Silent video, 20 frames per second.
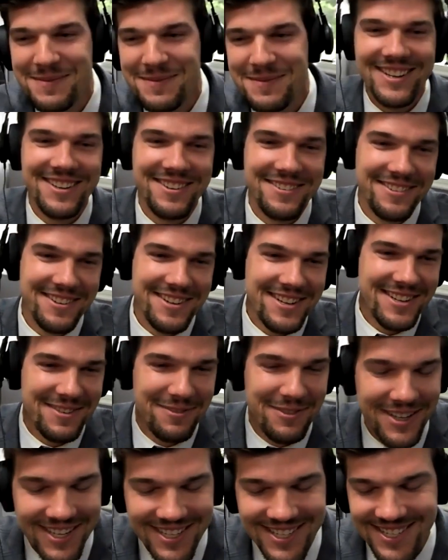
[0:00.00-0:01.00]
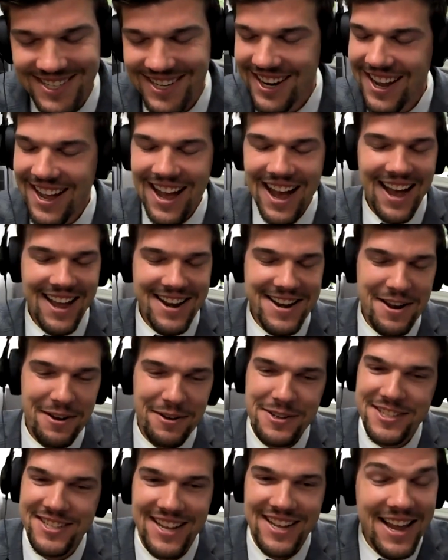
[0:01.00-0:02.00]
degree, which I know
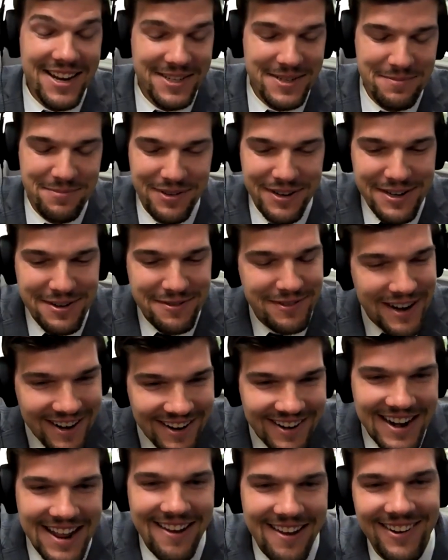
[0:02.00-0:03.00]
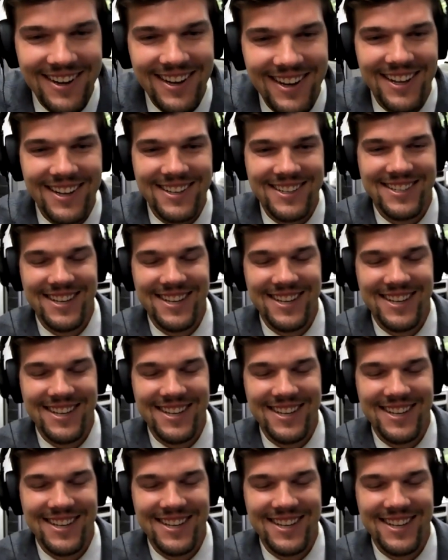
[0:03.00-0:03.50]
is actually pretty rare nowadays.